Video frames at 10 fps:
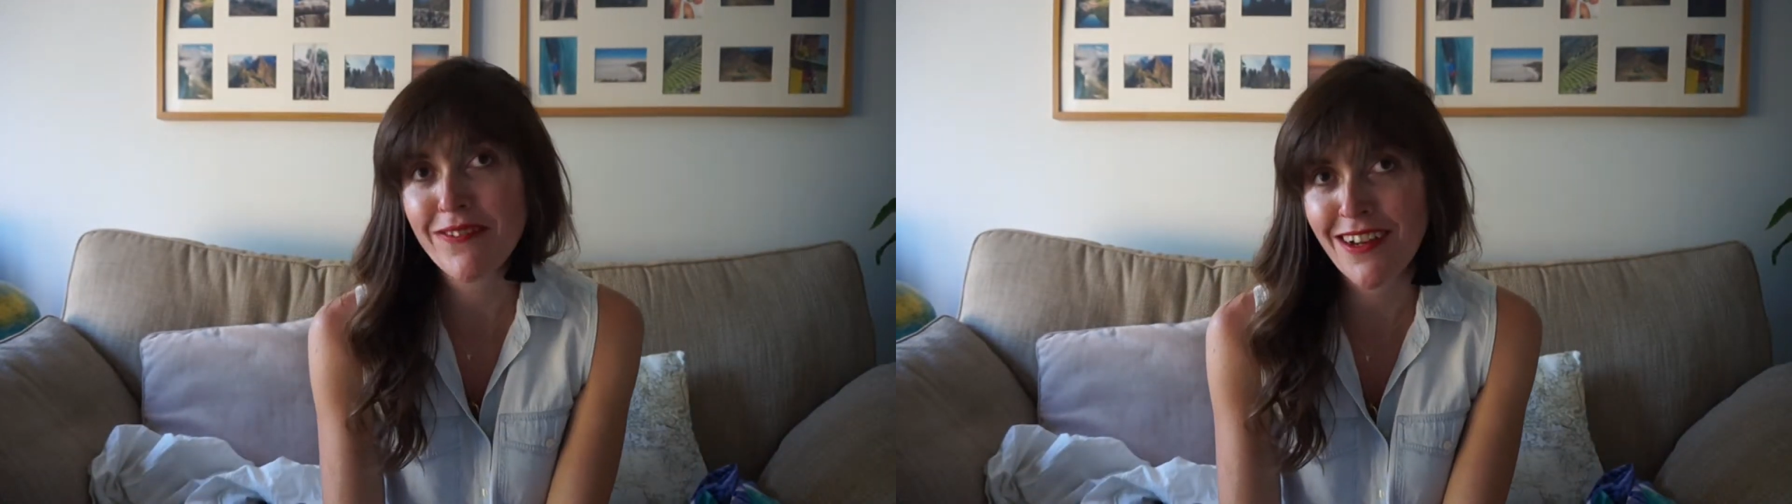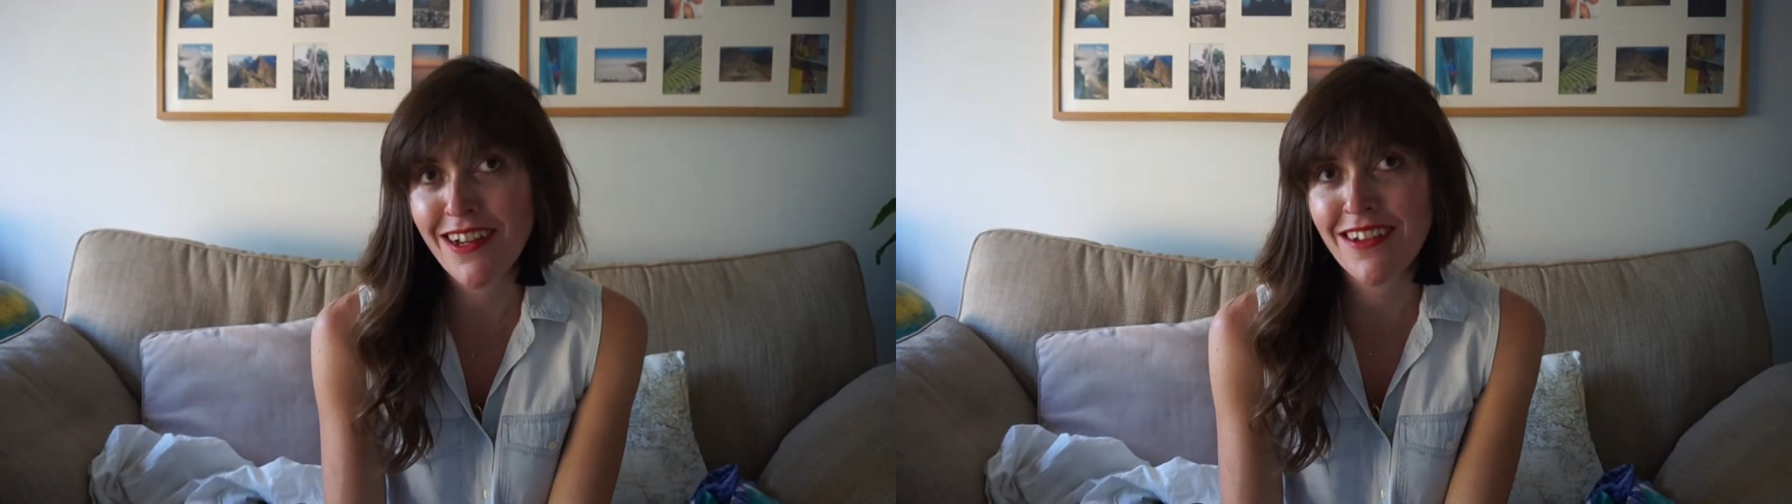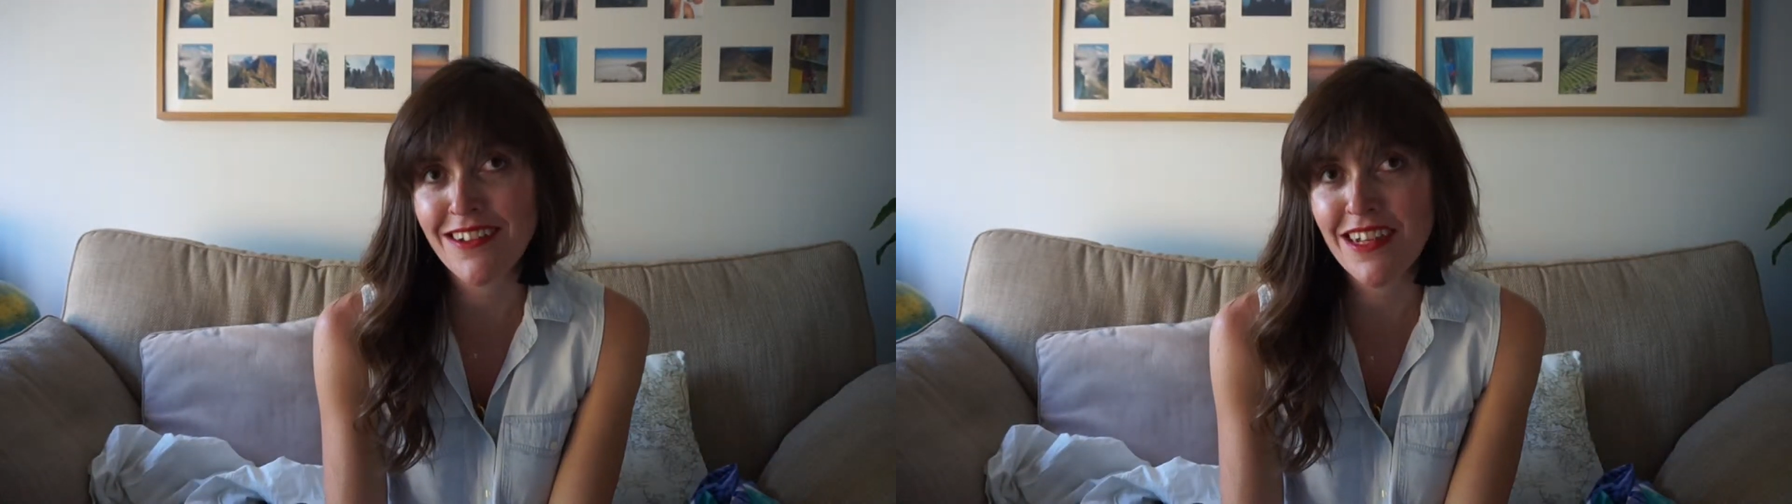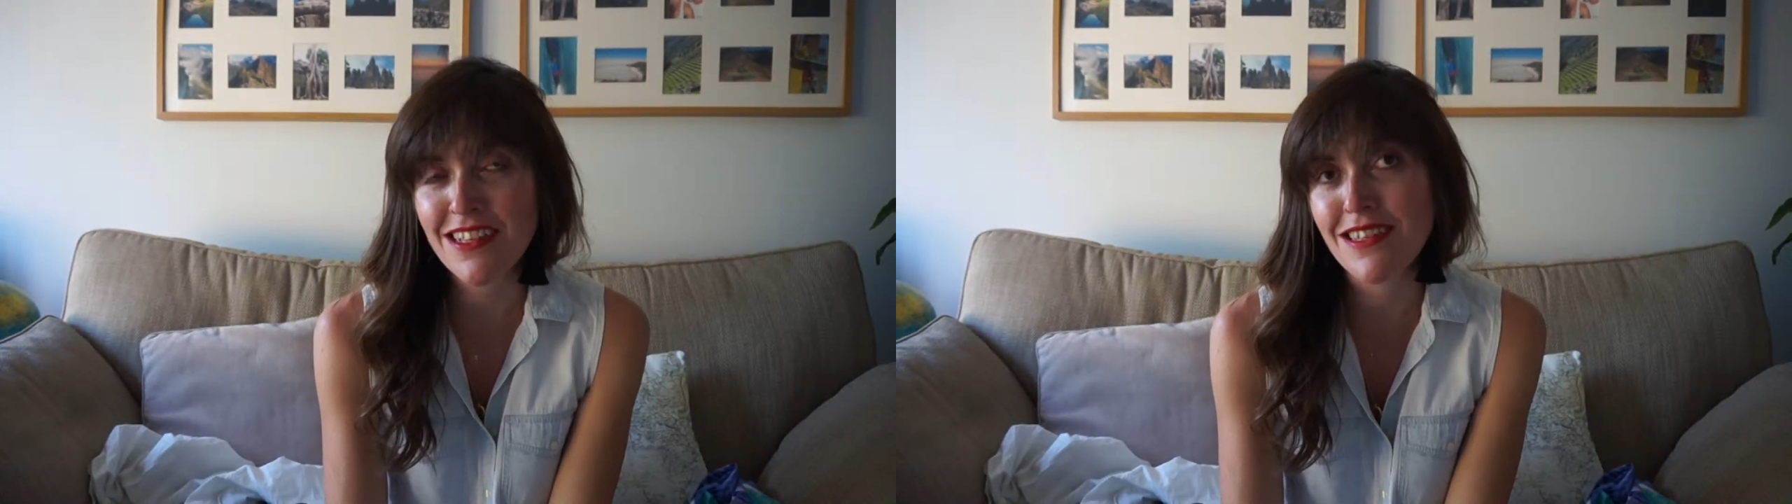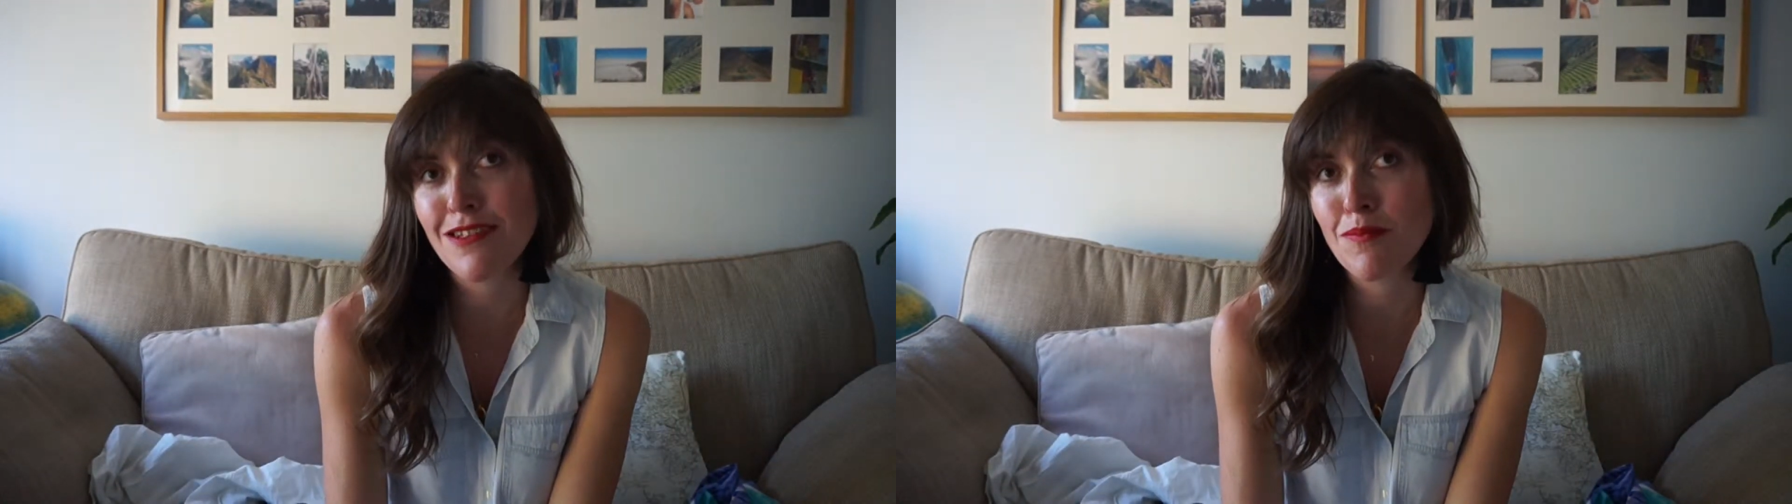learned
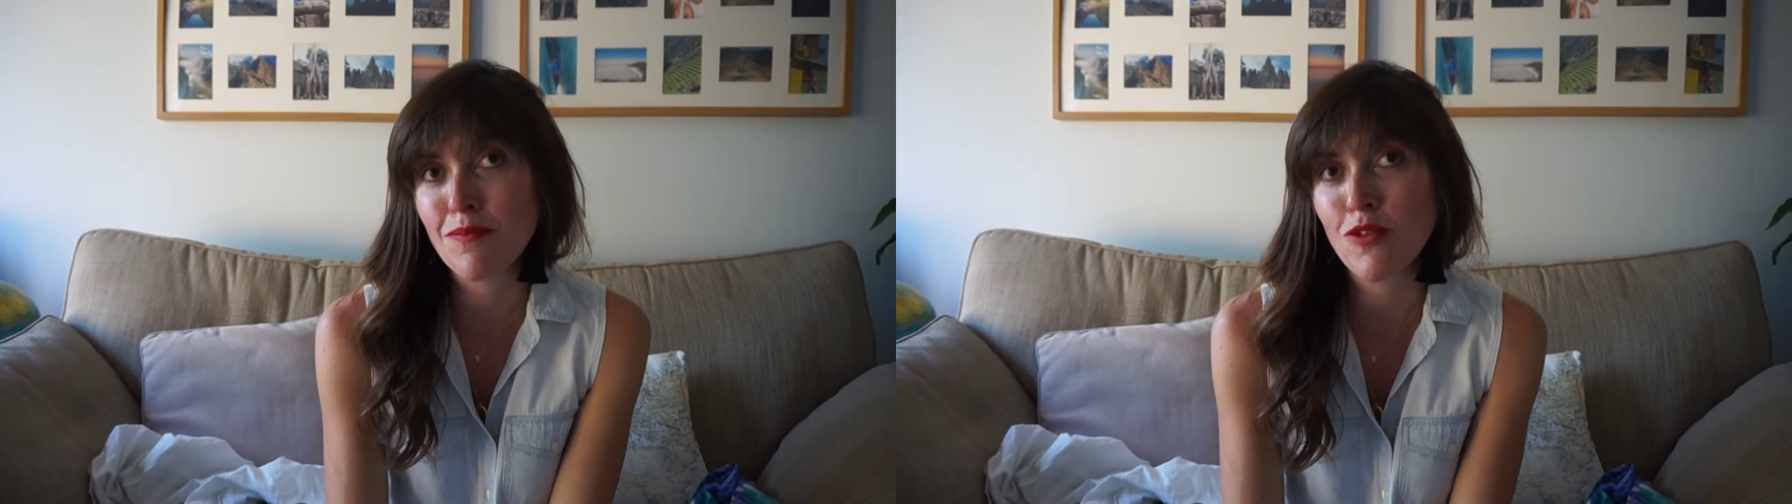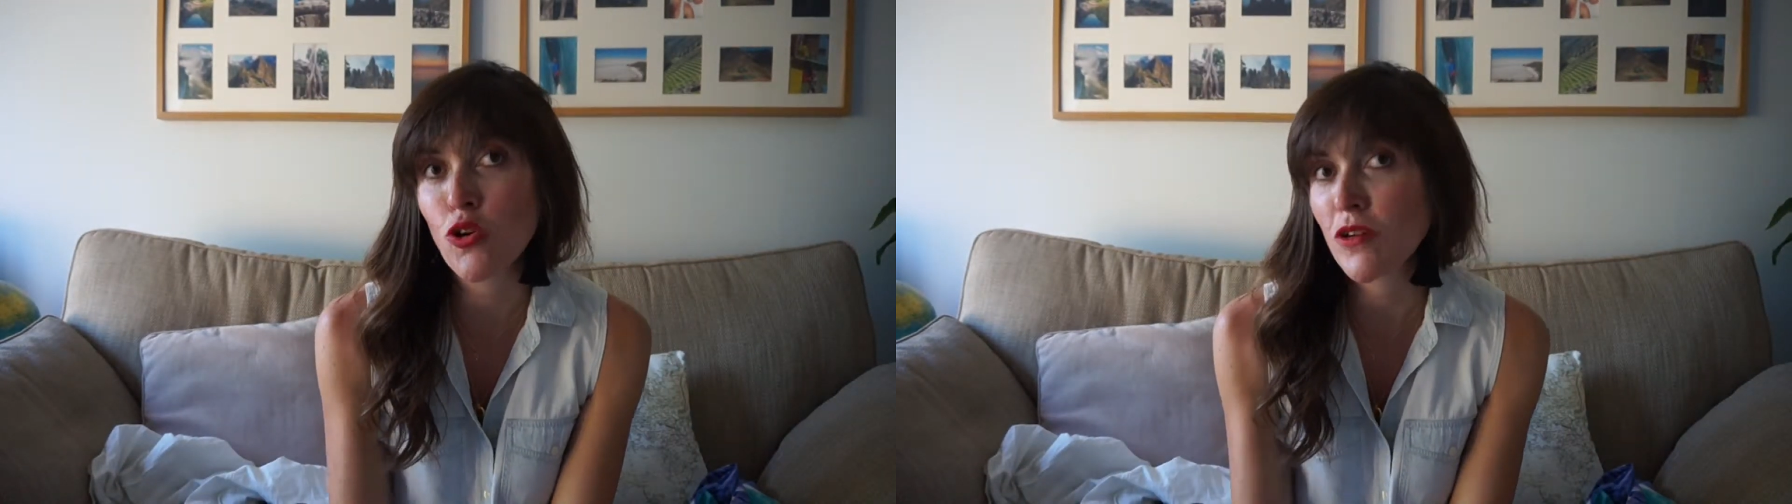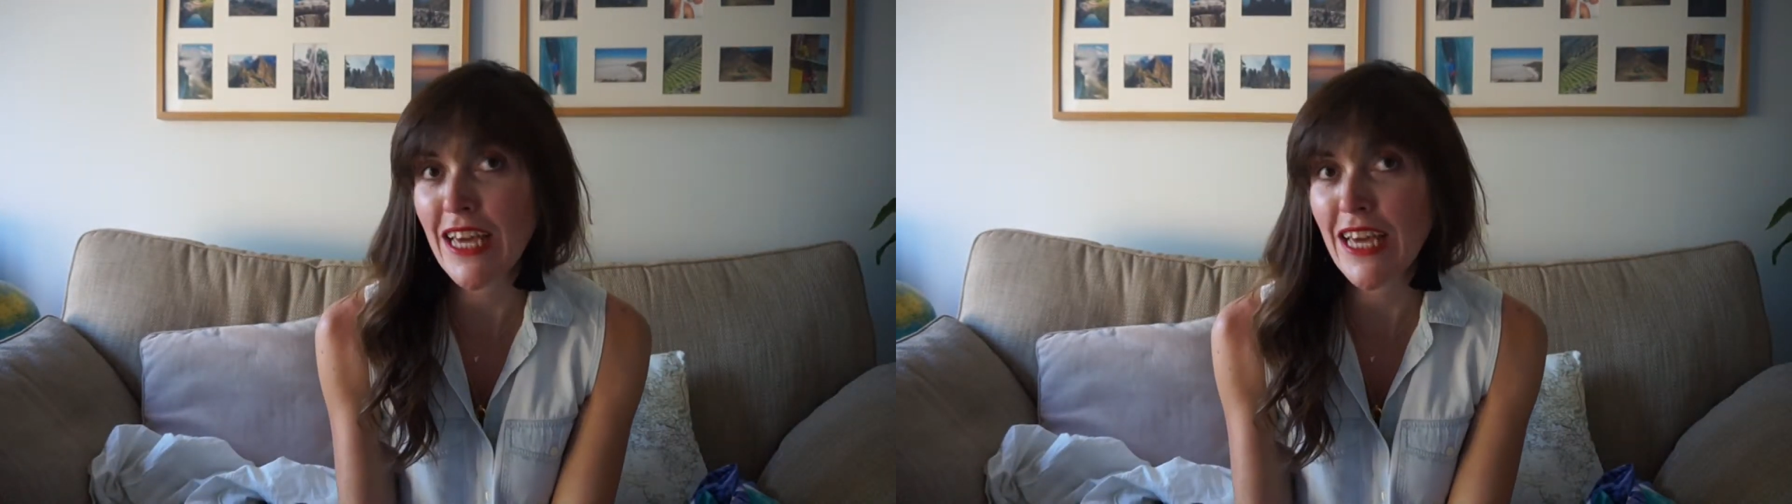some or